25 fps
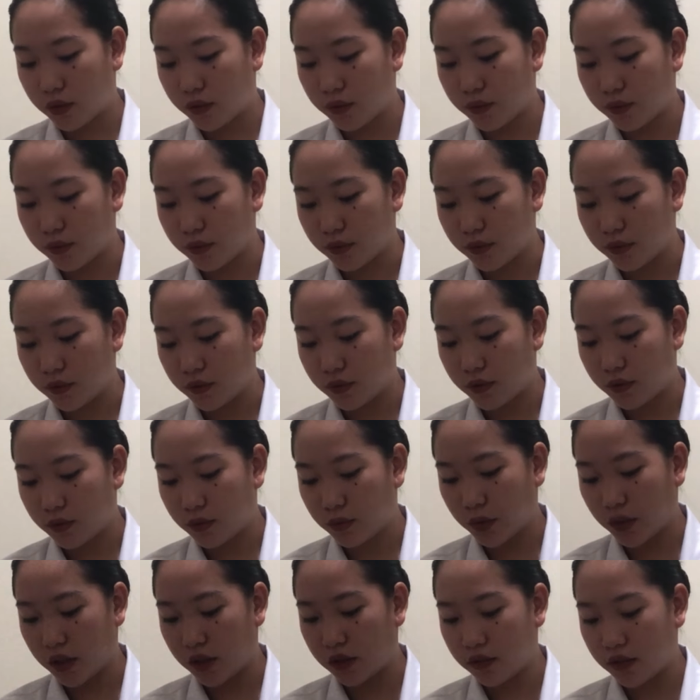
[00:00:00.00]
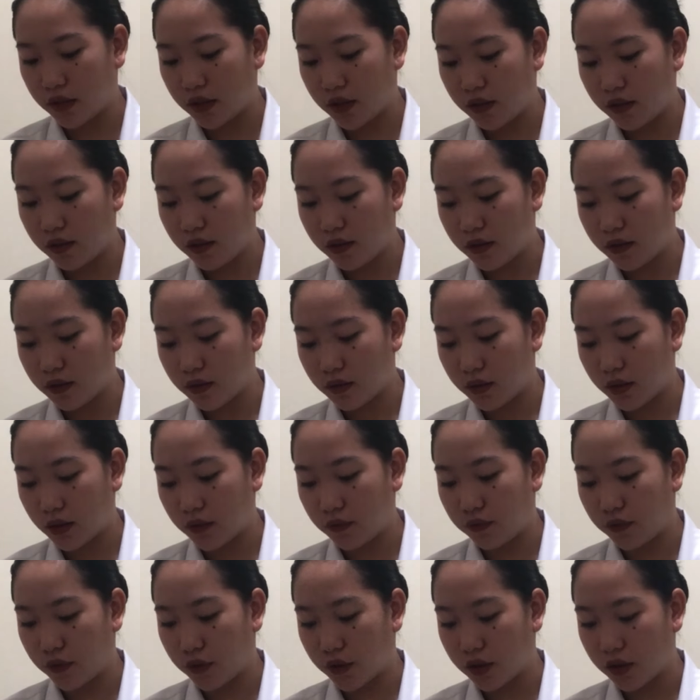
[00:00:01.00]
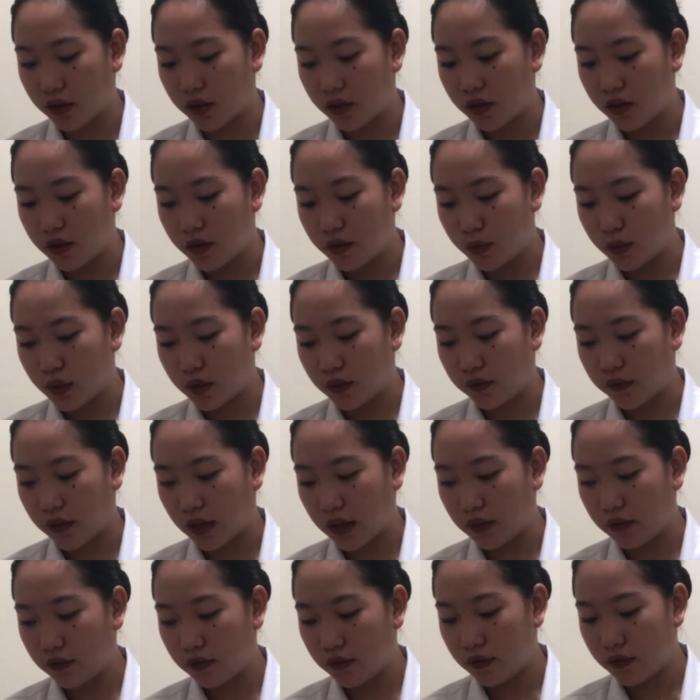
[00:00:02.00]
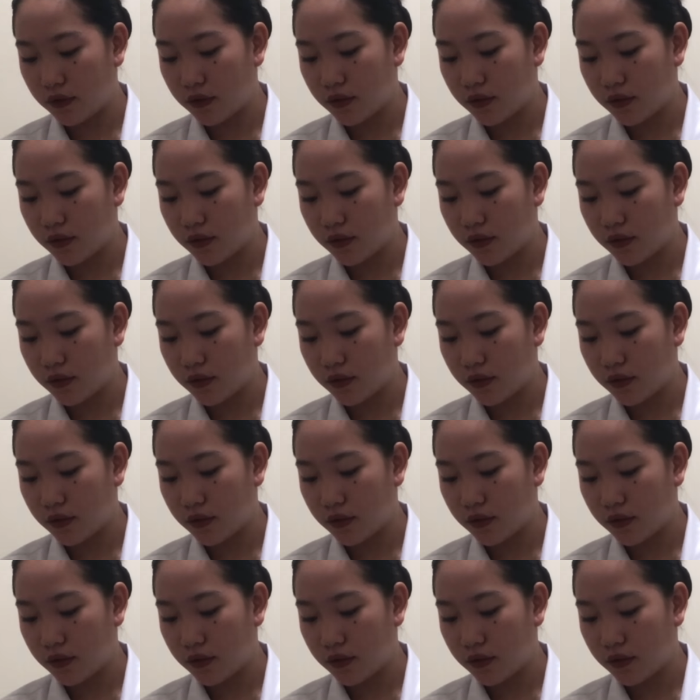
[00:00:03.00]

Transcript: 22, 23, 24, 25,